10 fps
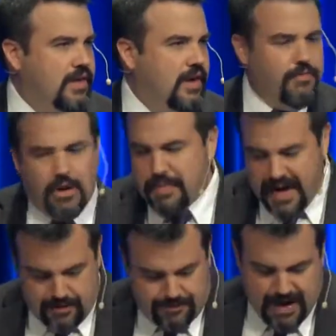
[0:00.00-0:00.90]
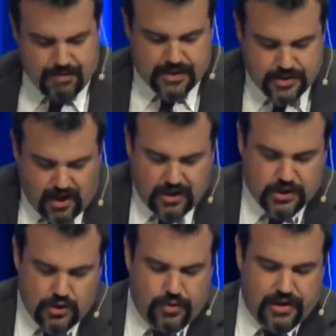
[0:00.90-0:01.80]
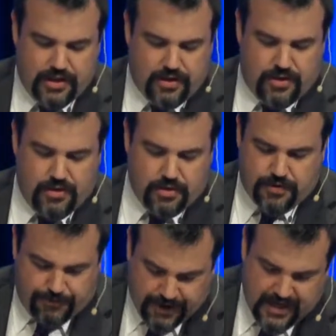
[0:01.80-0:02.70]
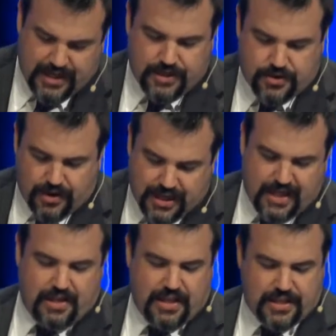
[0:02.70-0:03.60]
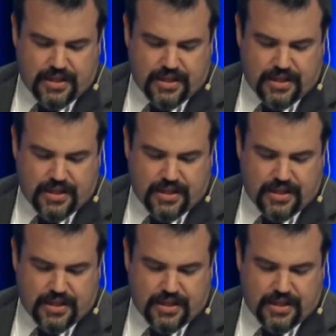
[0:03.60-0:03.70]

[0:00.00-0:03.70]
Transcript: of what made him famous. He's not doing those feedings or healings.